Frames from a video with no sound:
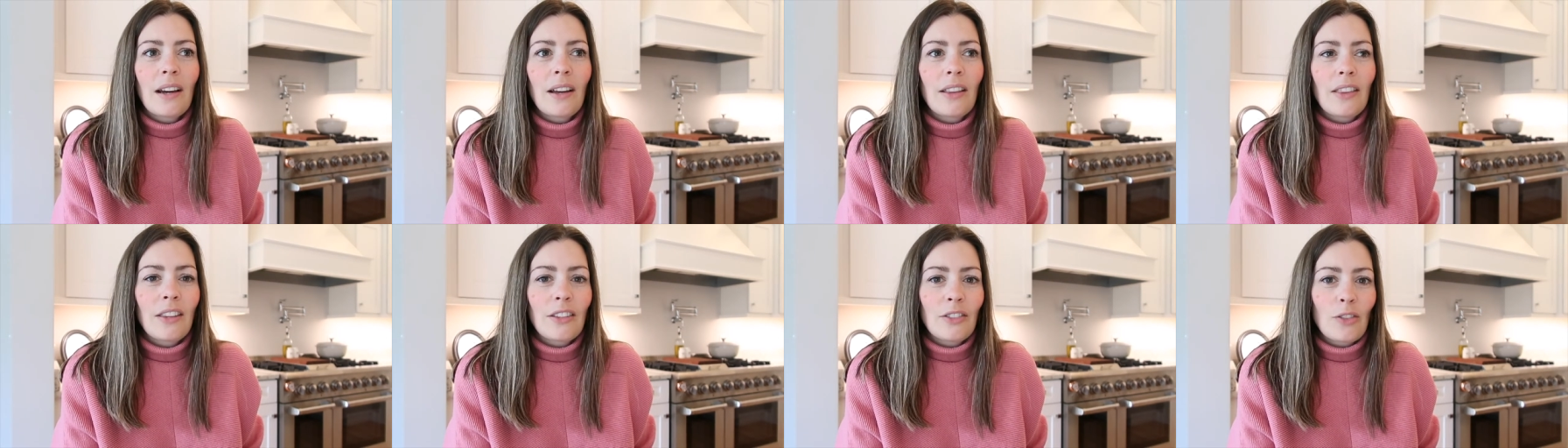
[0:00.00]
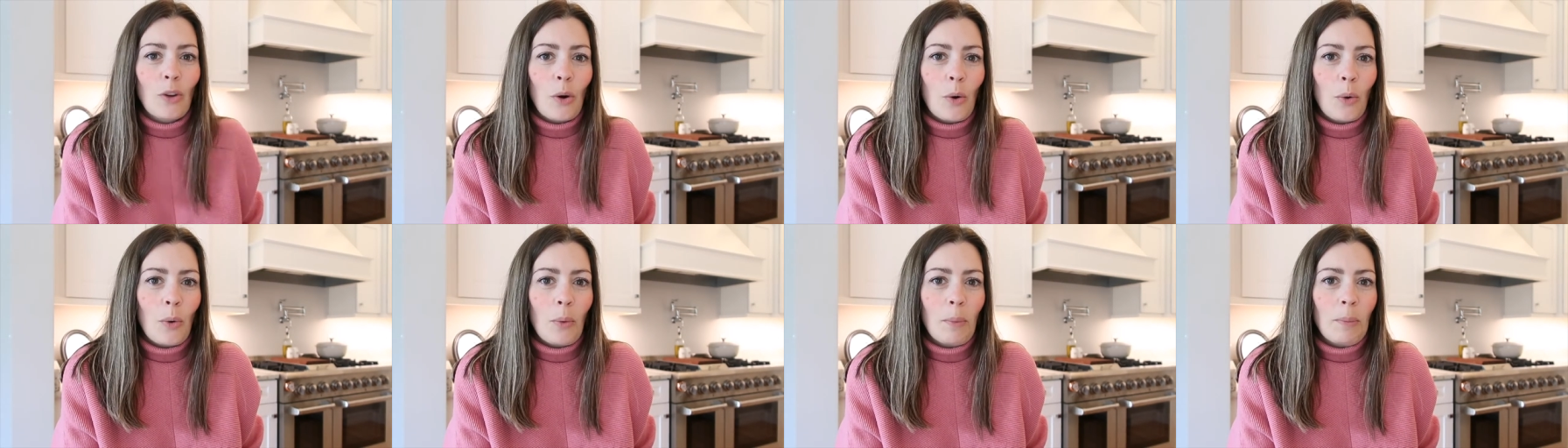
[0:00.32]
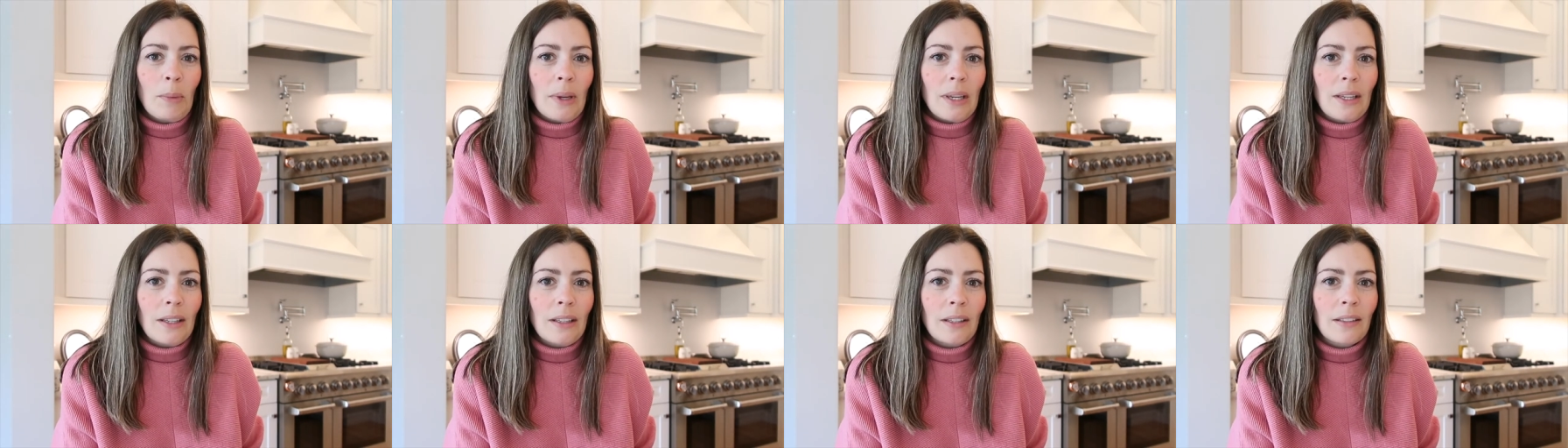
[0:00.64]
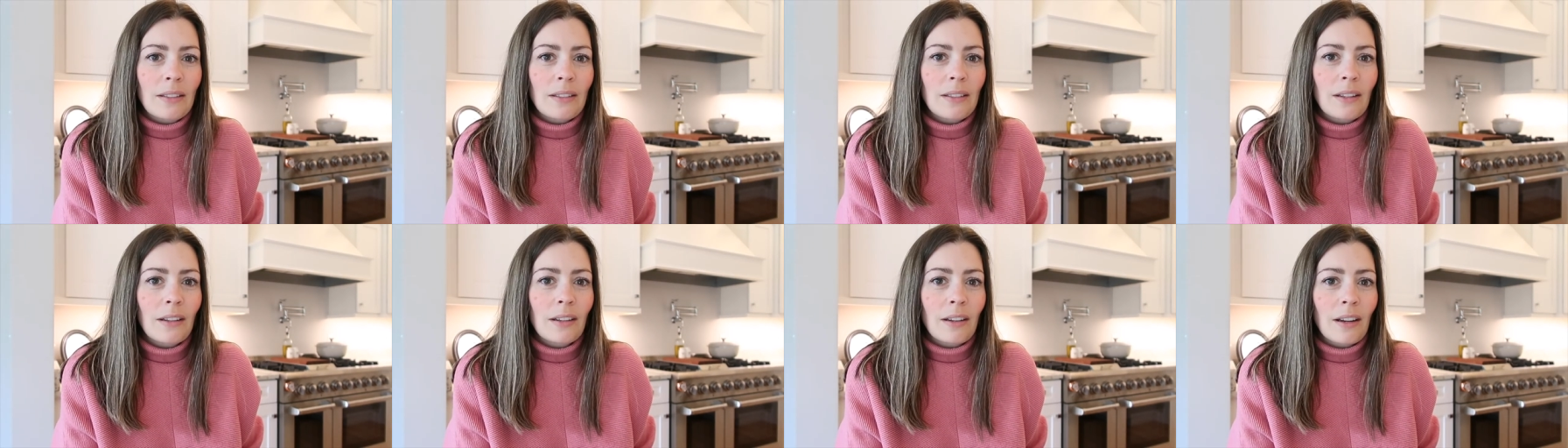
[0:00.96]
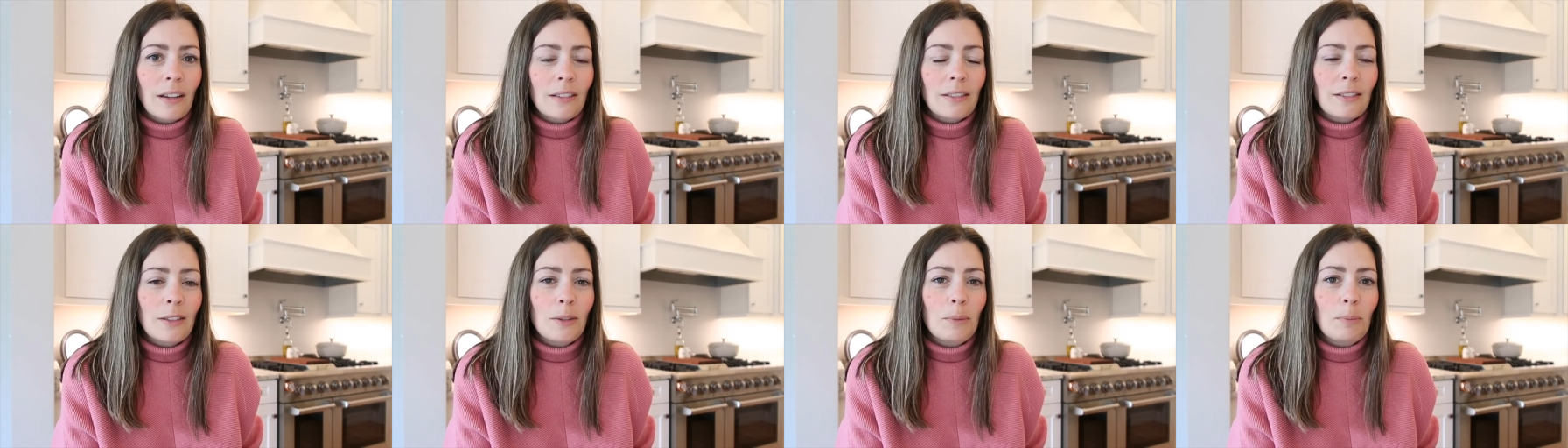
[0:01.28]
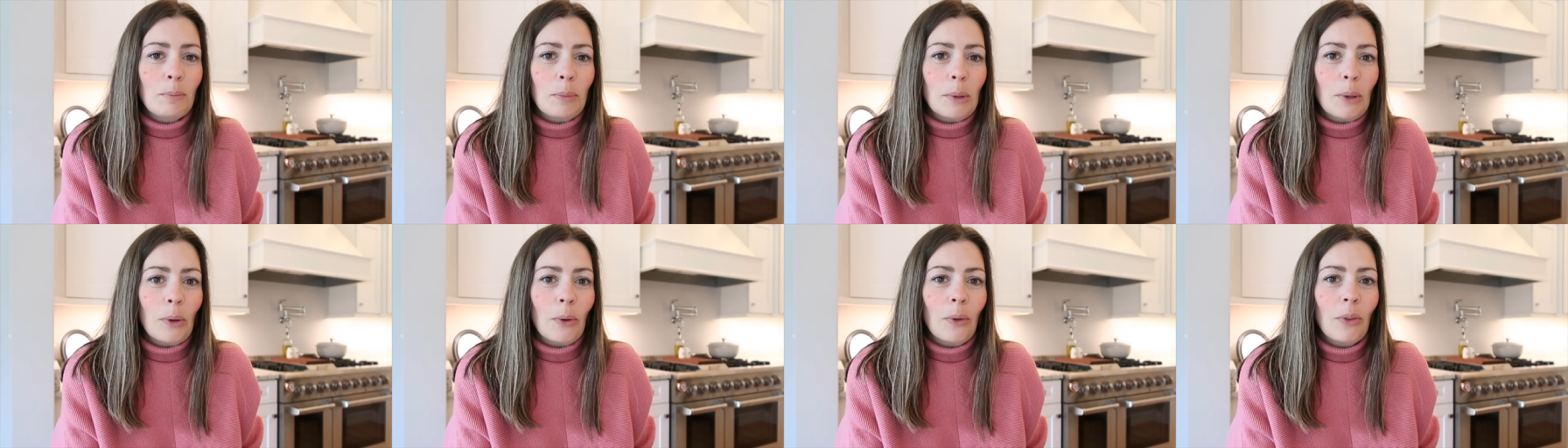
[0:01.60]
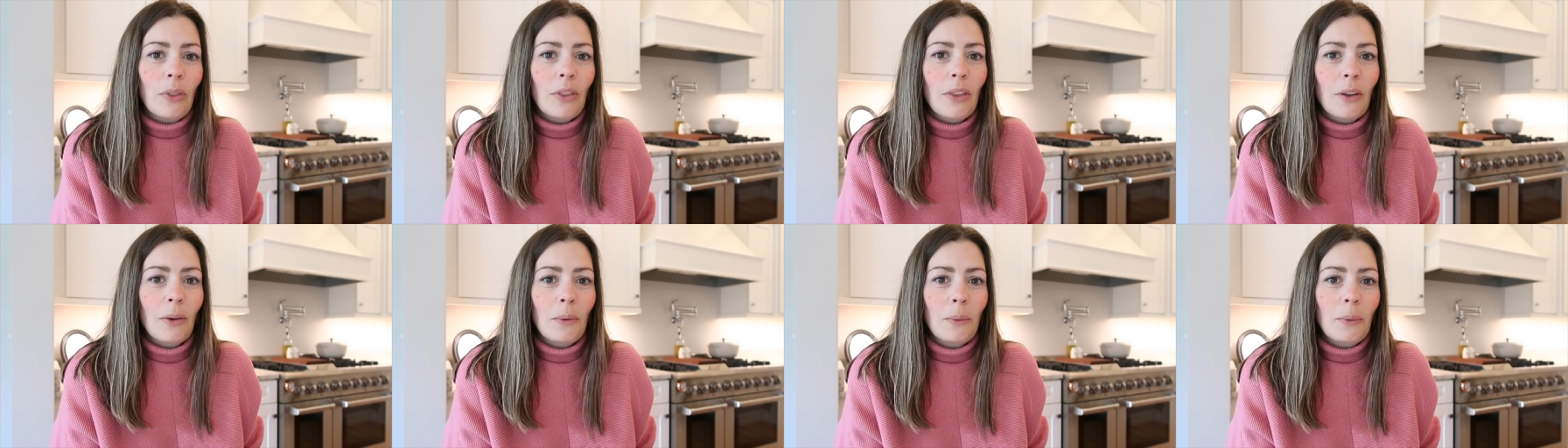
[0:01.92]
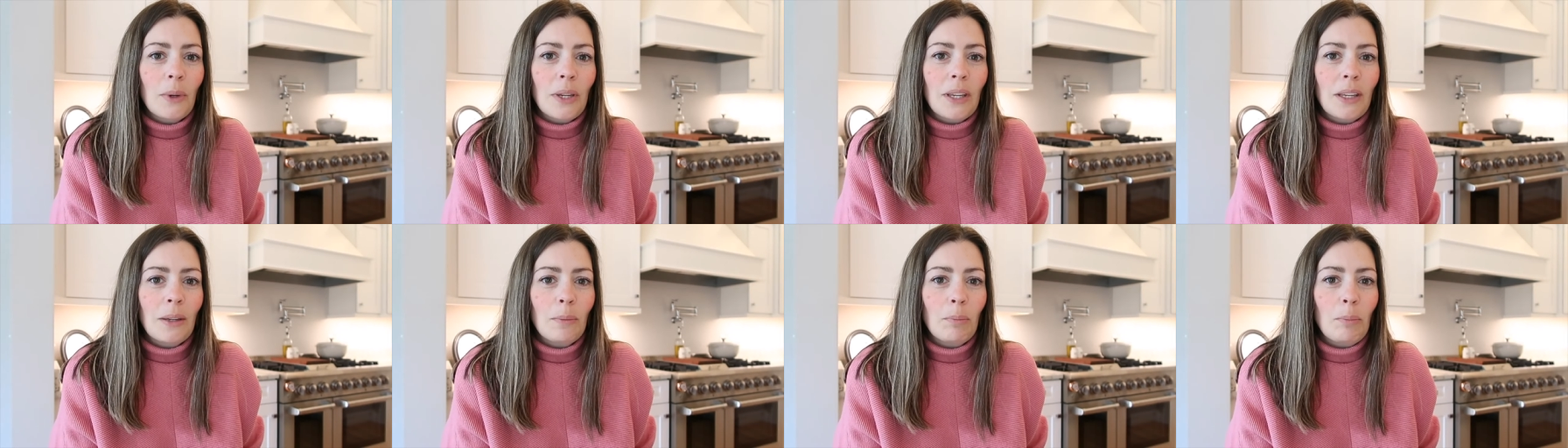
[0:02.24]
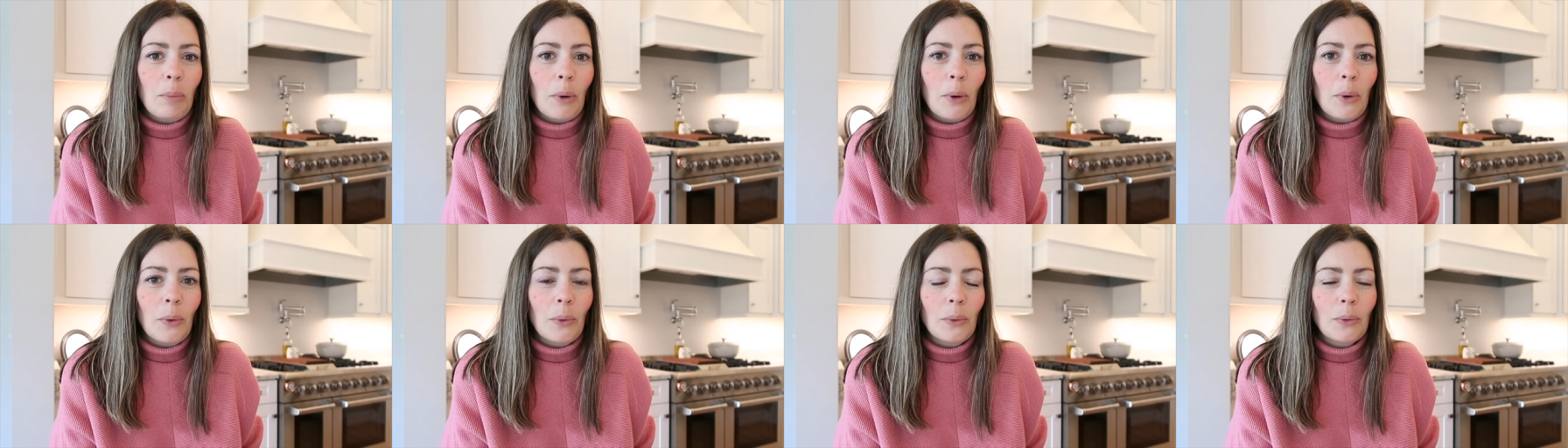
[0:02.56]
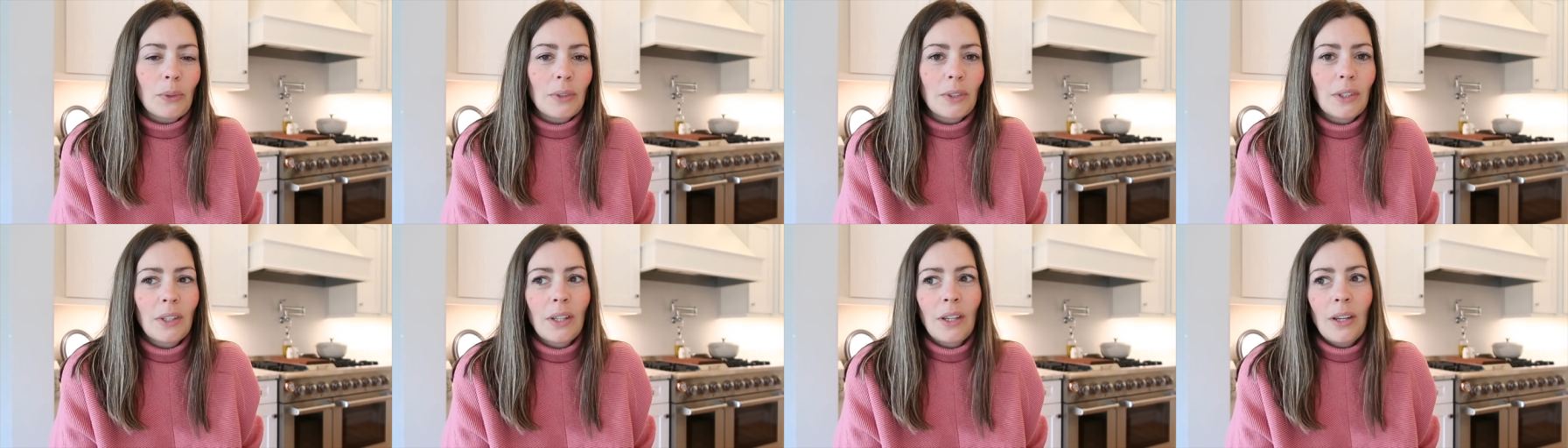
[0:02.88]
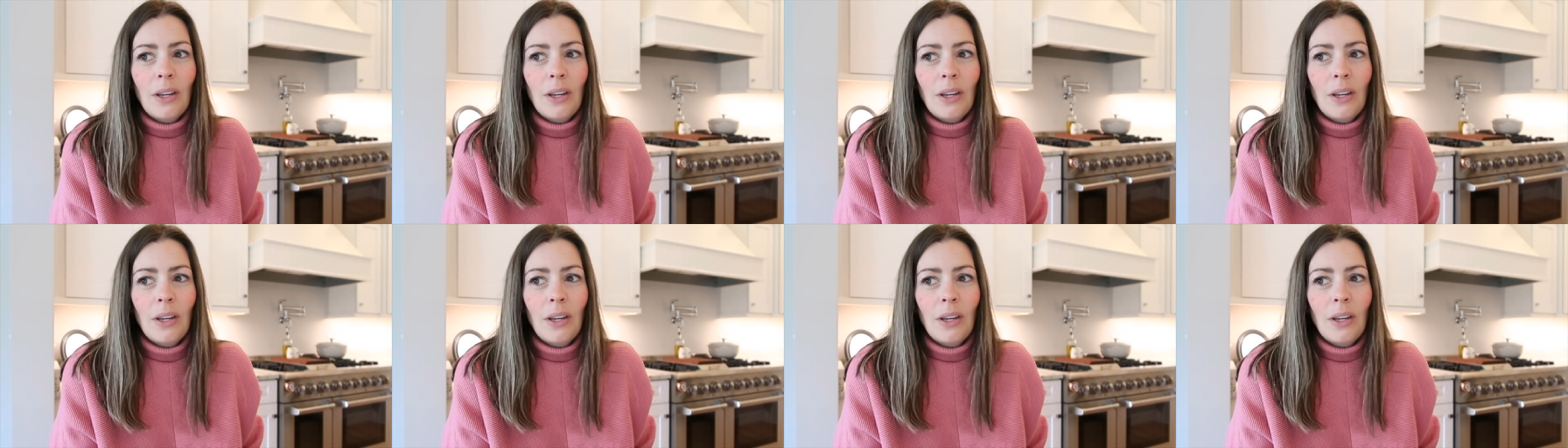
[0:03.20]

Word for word: This home is a custom built that we built,